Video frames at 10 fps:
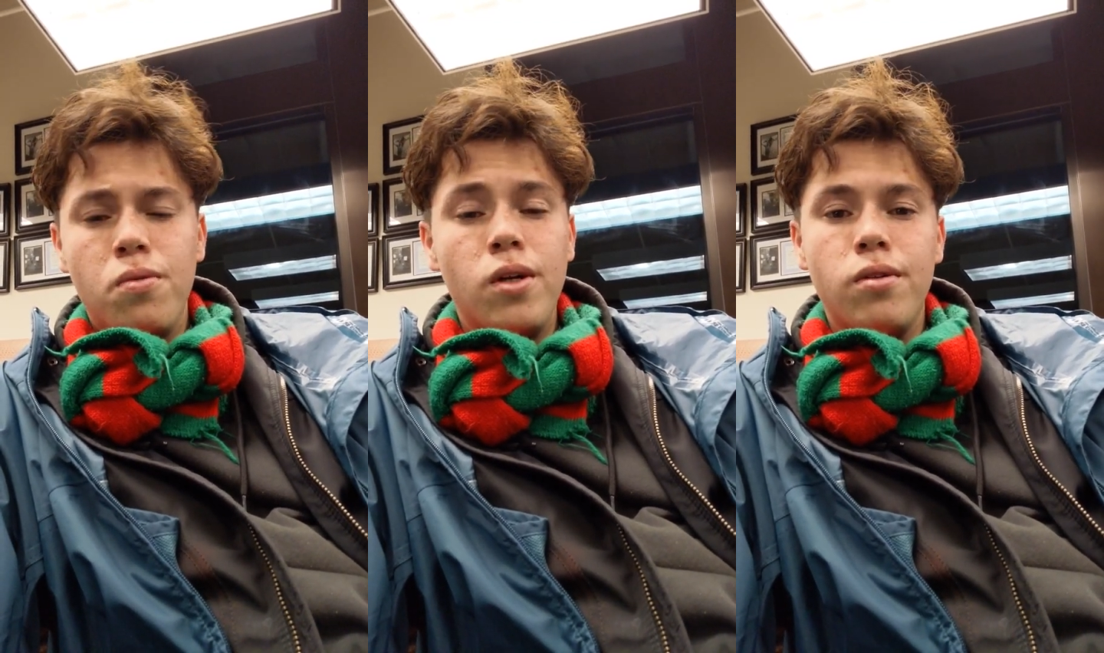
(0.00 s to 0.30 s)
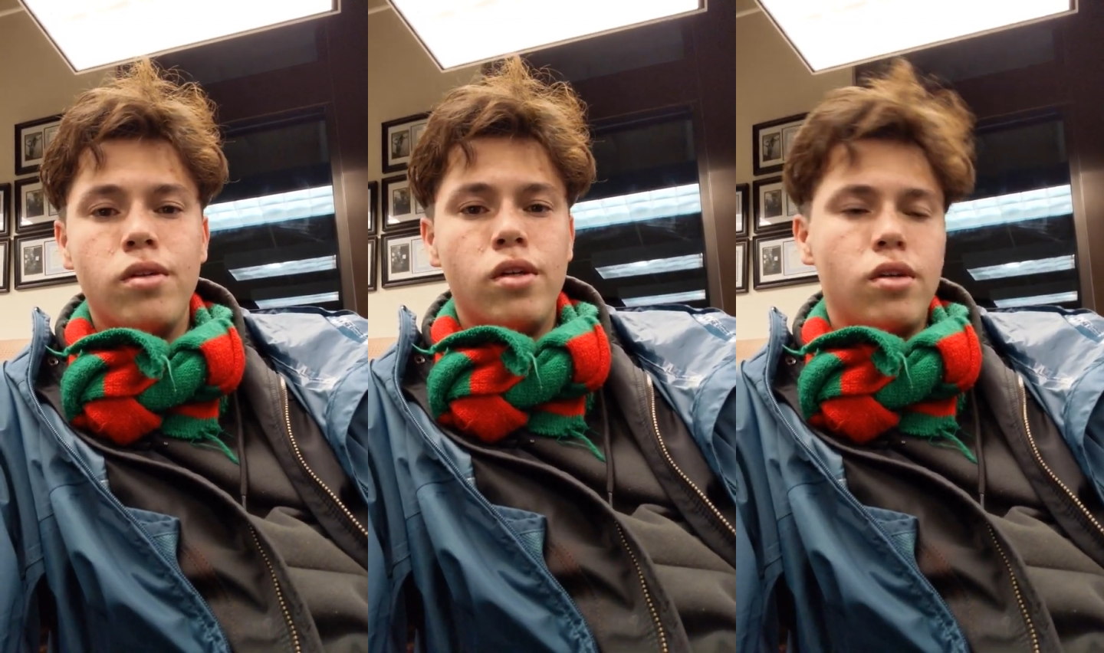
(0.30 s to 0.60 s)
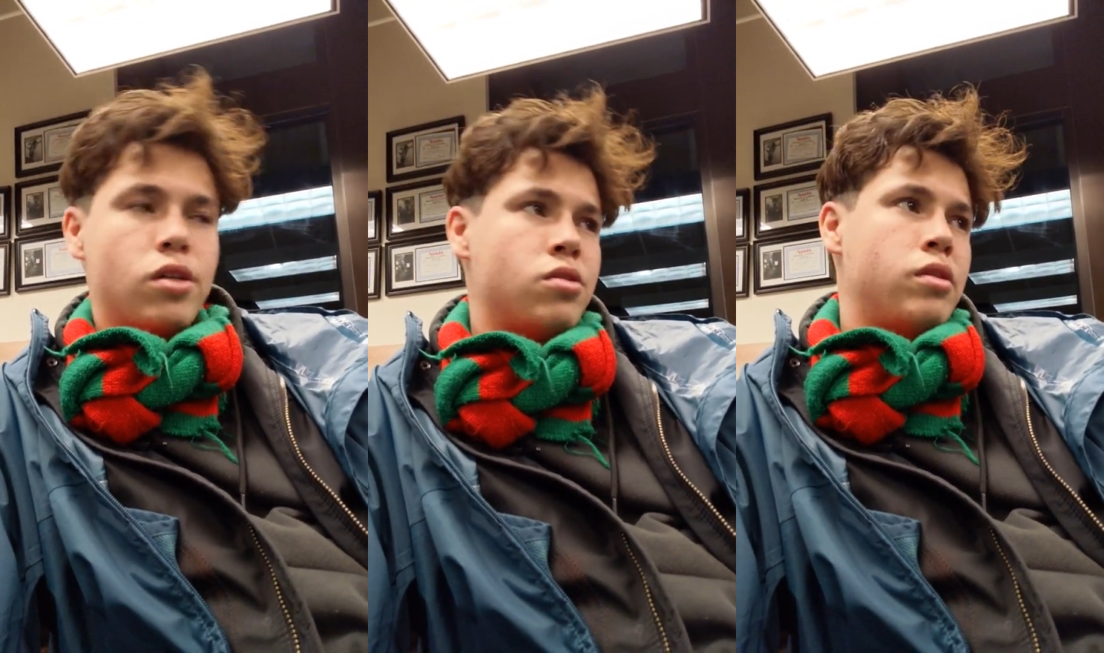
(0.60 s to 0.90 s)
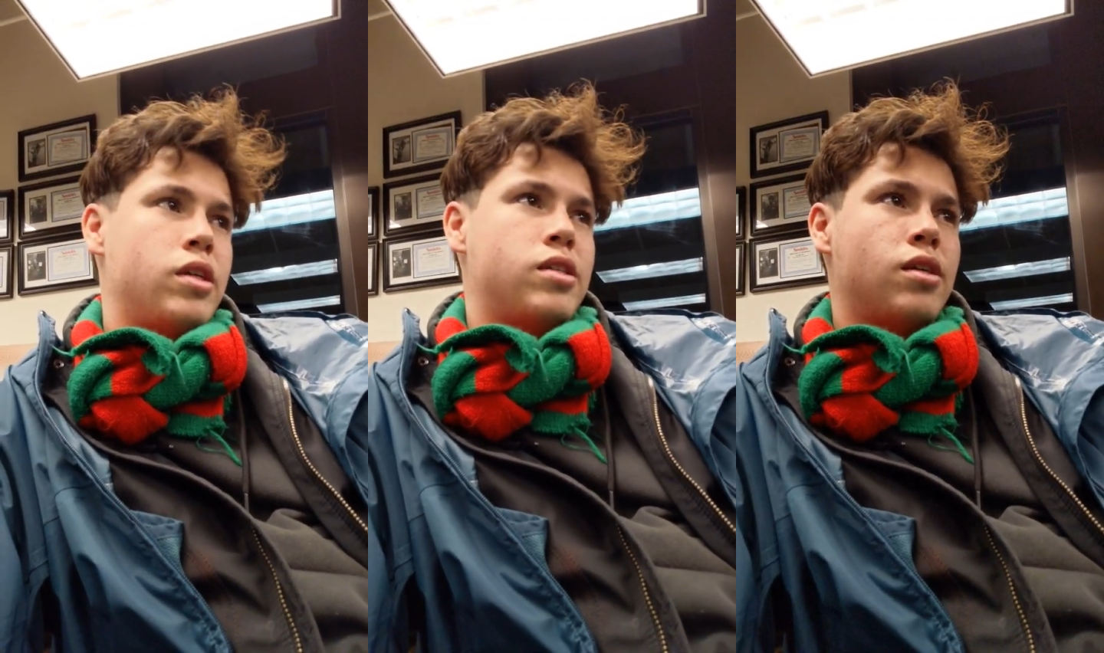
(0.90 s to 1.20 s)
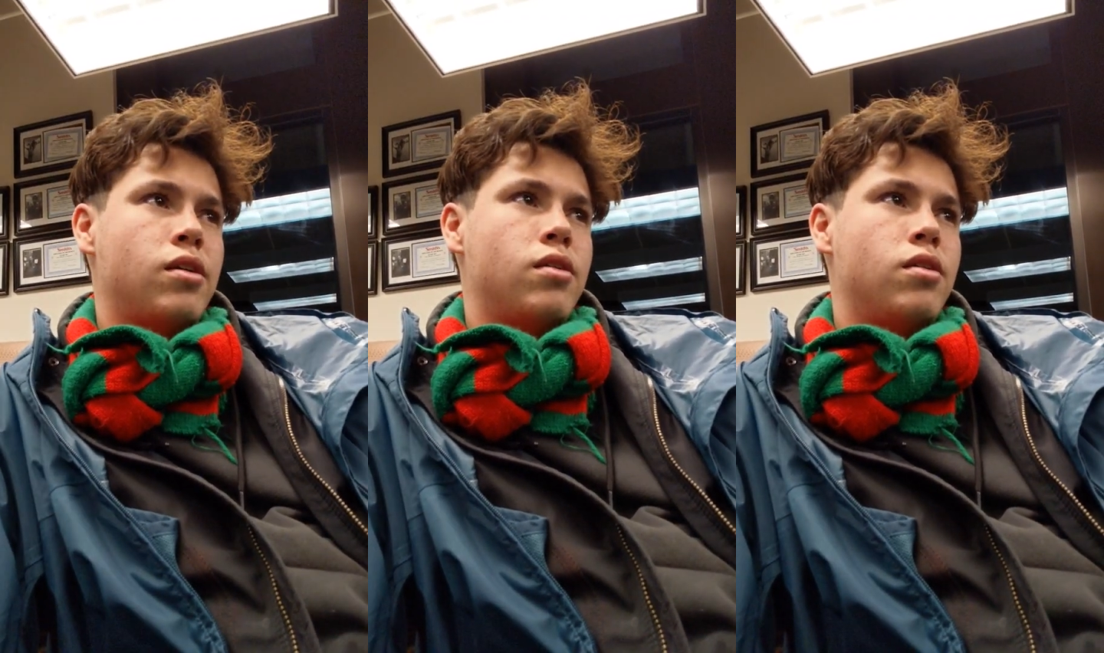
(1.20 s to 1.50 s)
really, is what he
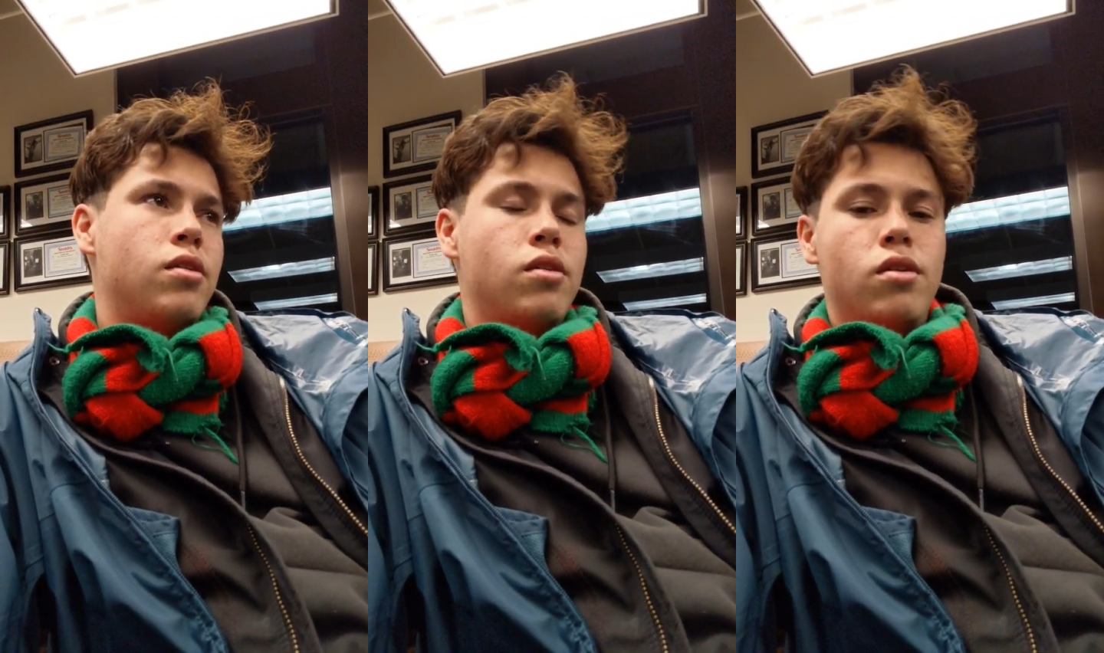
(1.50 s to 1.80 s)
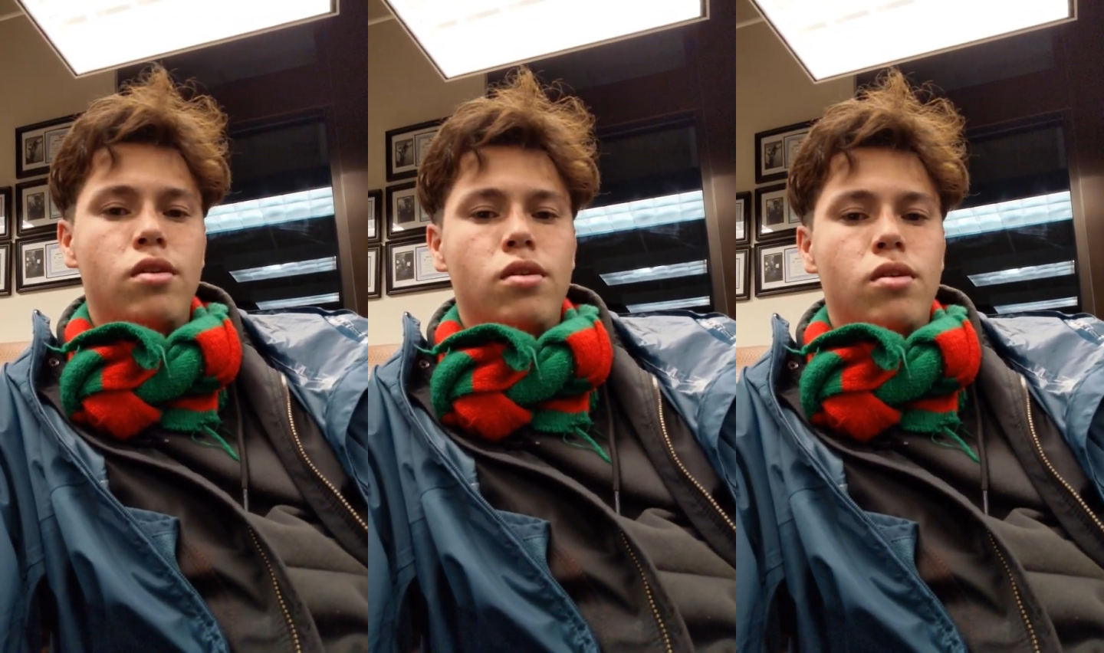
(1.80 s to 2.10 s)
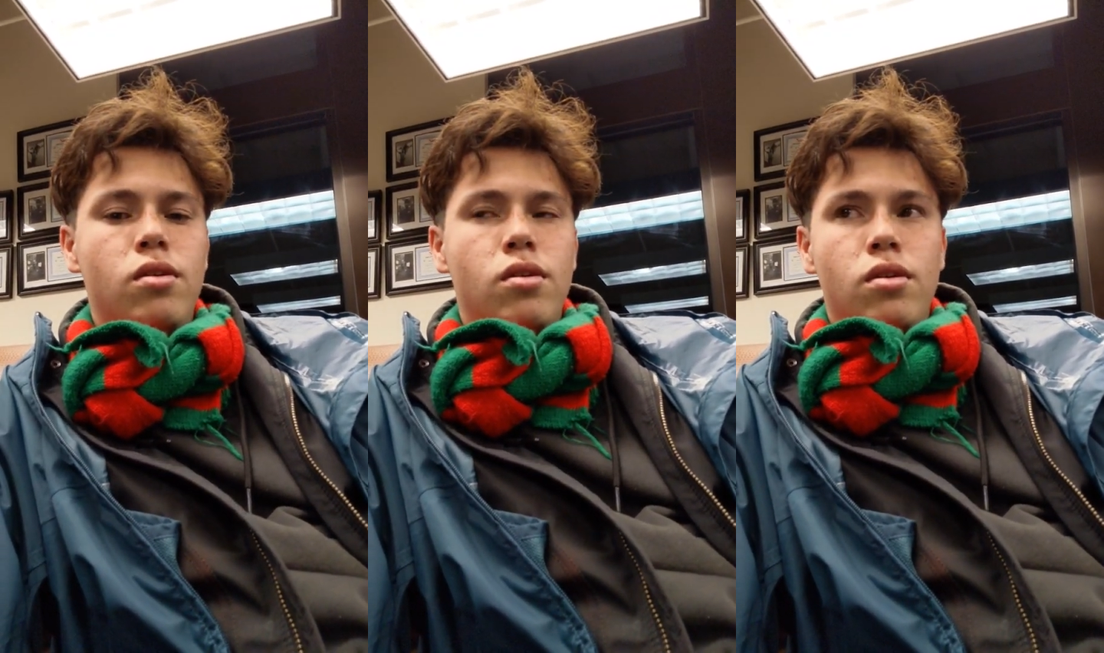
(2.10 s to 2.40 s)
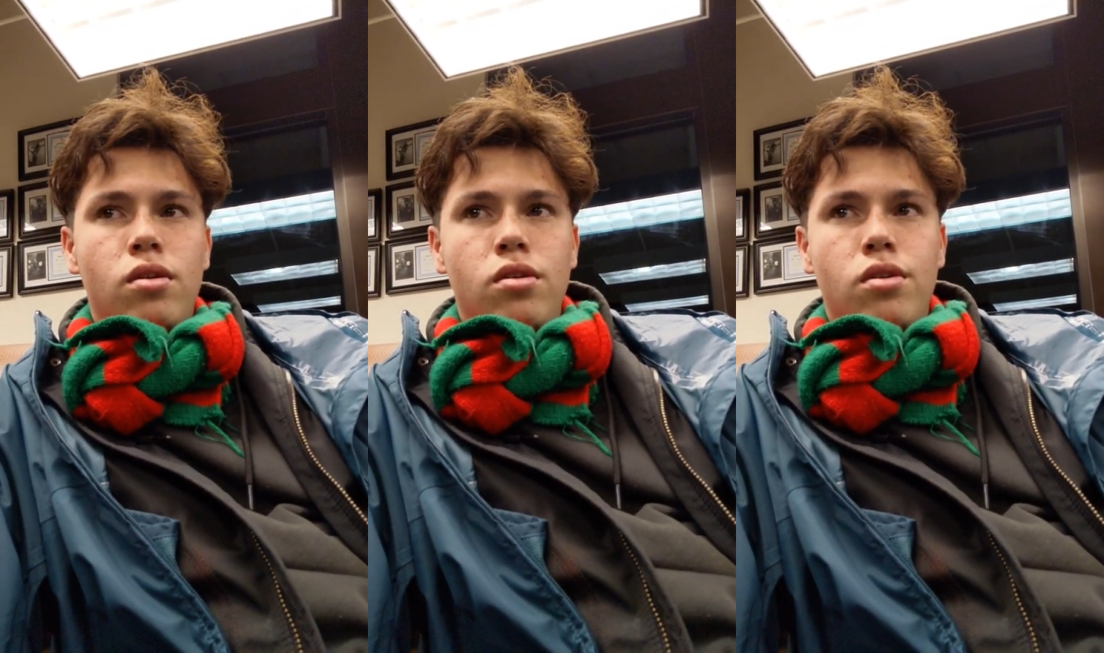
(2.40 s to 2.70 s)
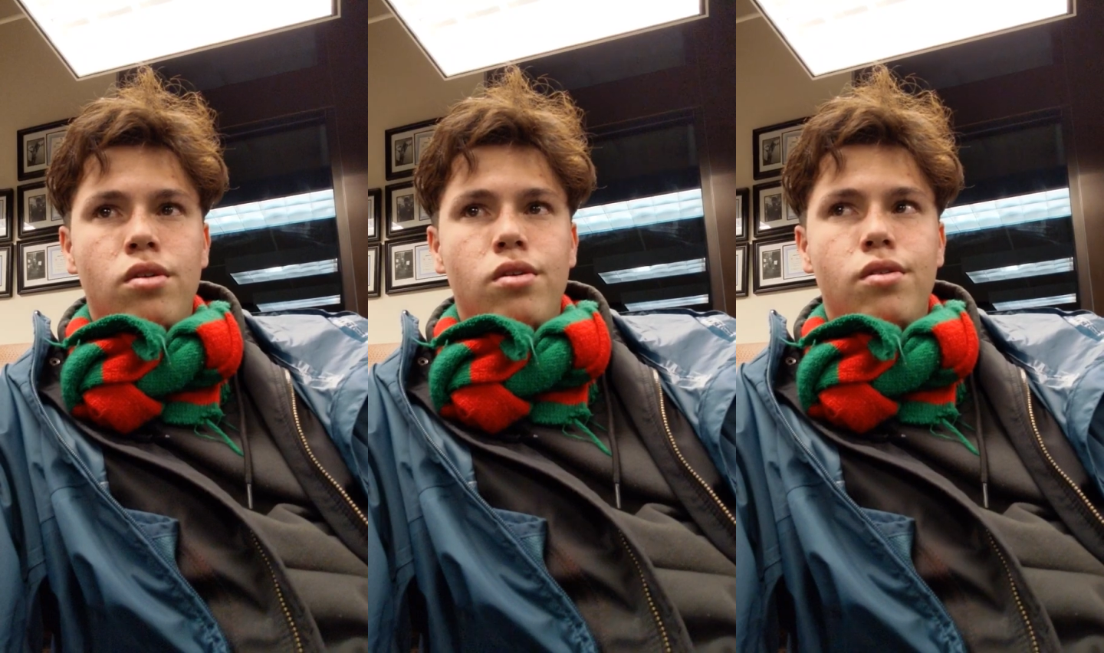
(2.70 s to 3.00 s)
said.
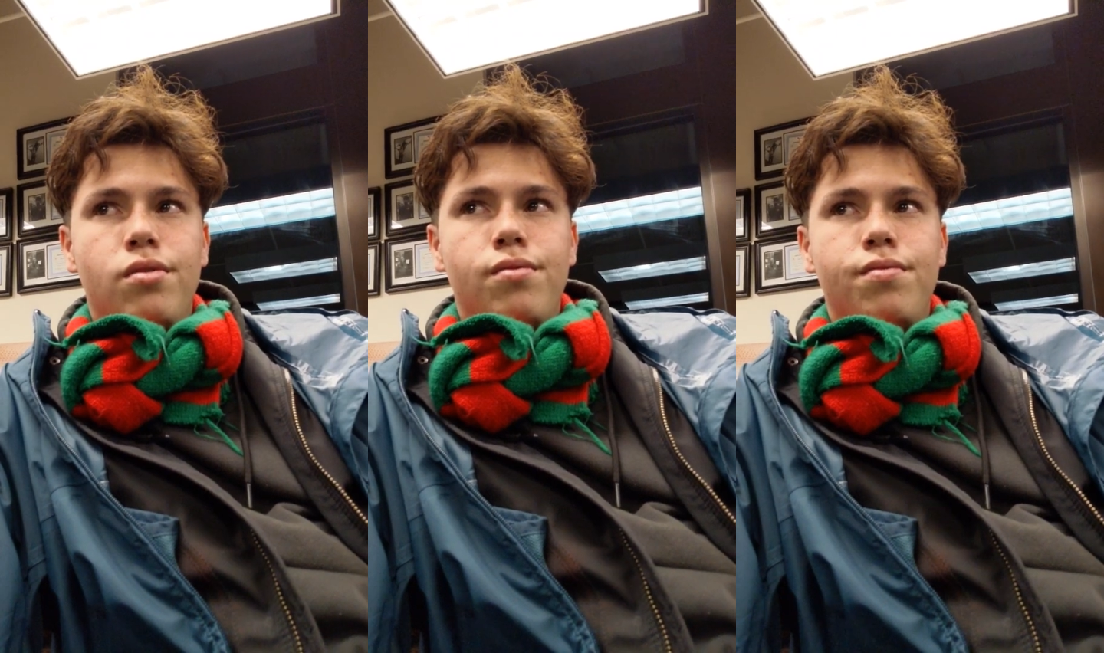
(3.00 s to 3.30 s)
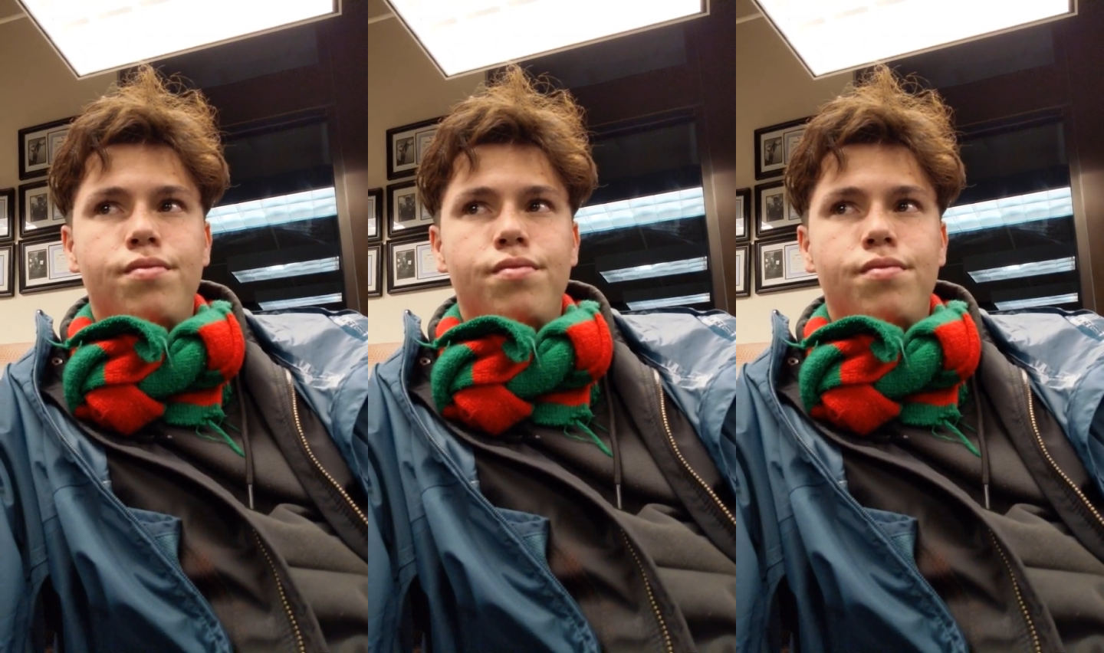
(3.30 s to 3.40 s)
So